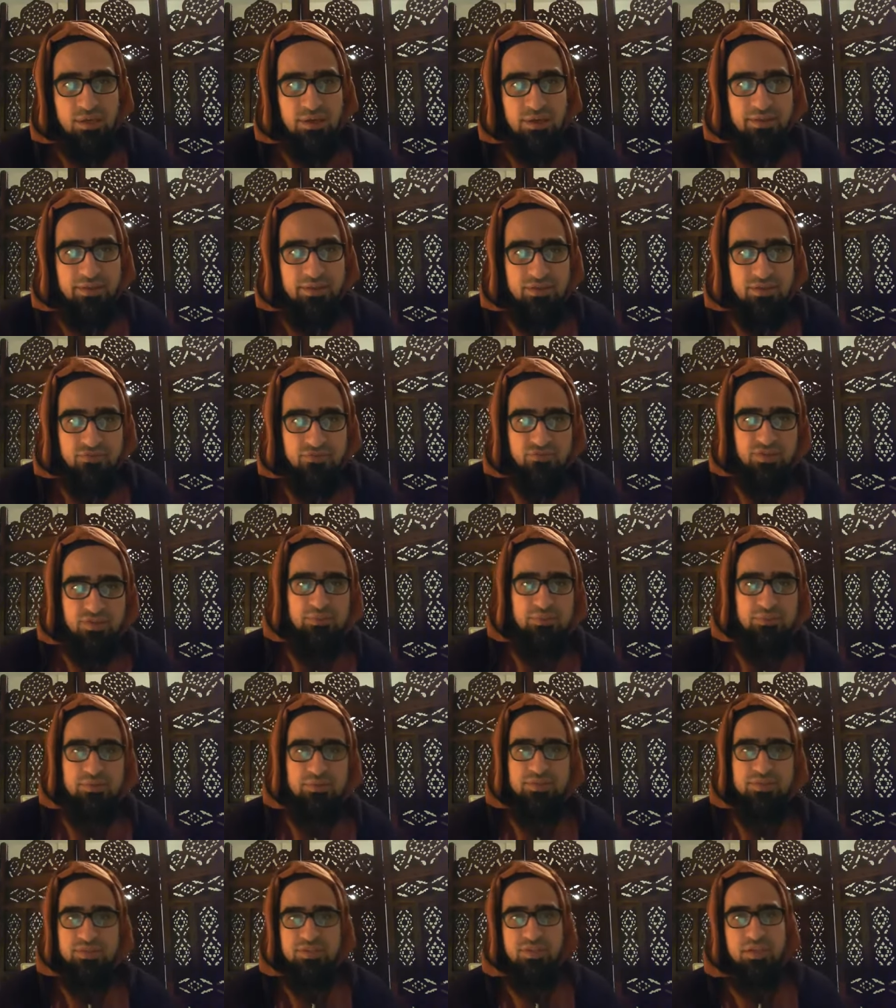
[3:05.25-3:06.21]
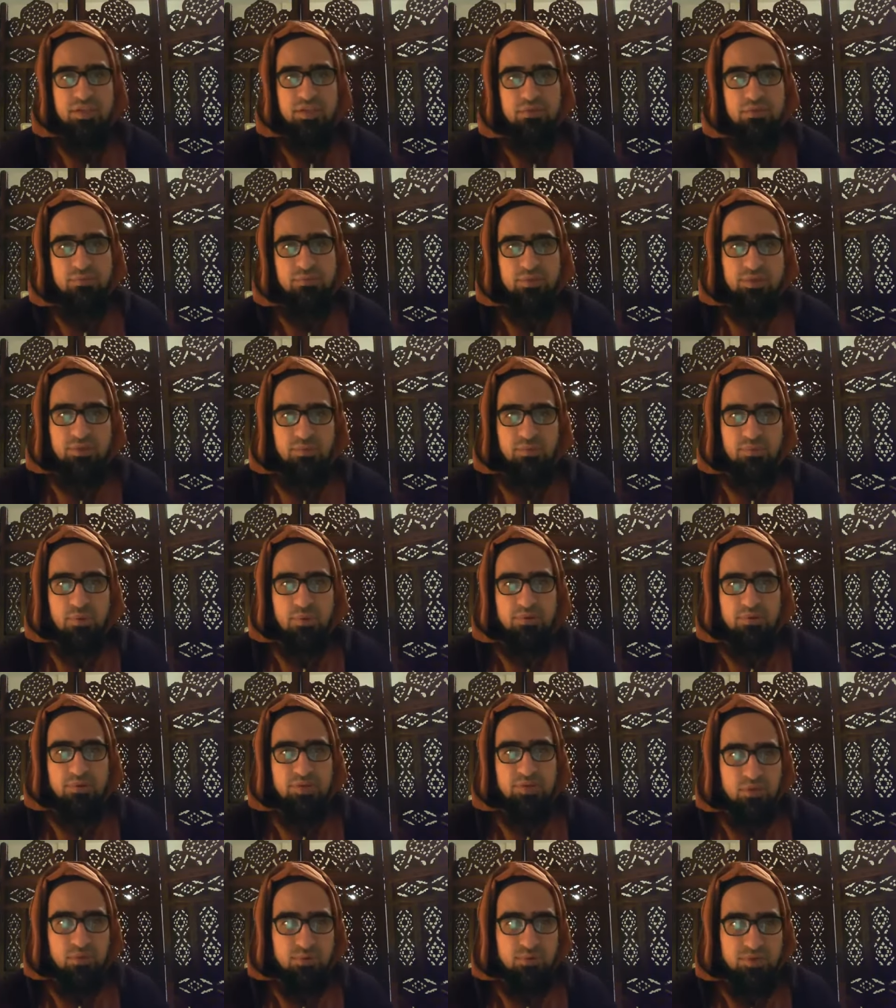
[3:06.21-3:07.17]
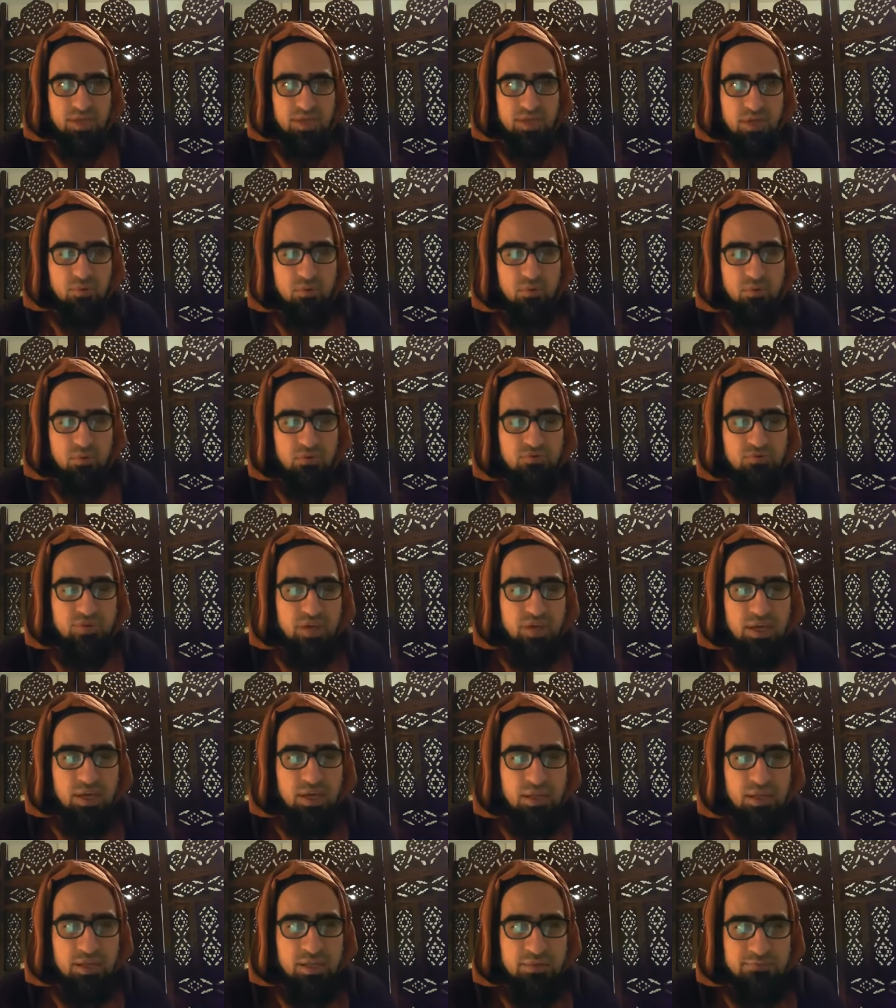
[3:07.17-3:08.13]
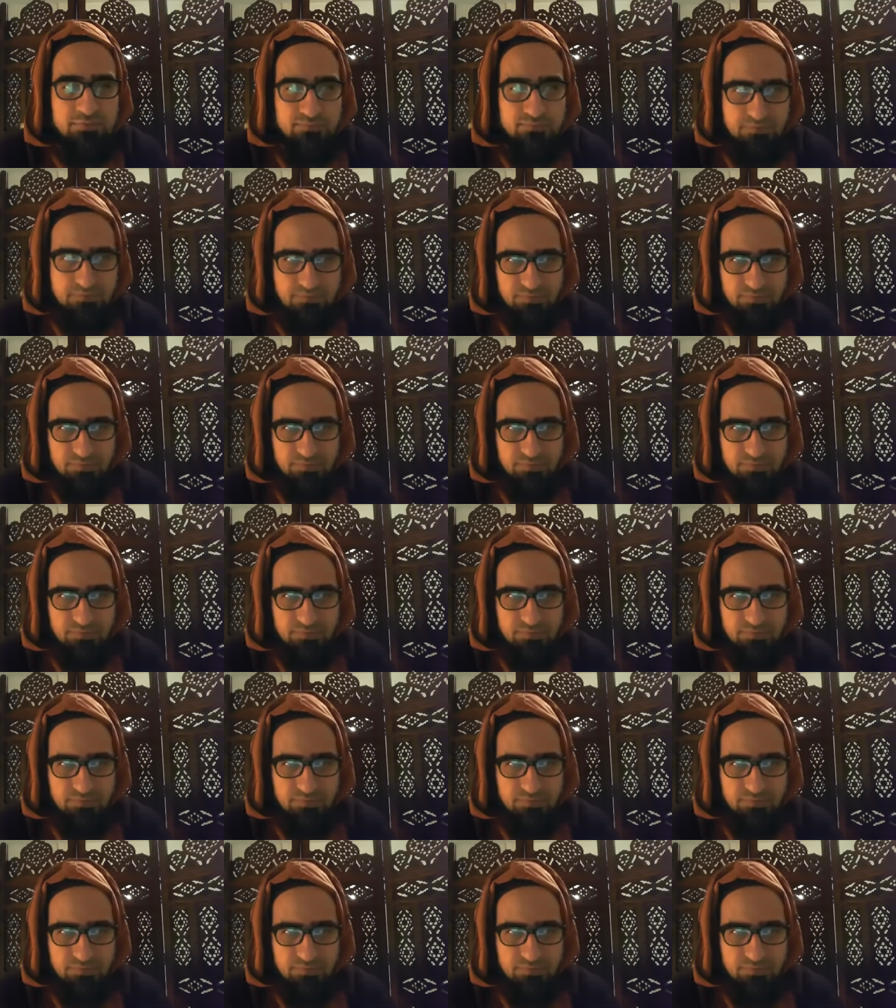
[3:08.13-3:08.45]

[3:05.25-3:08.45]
in his famous statement. Imam al-Awza'i, one of the early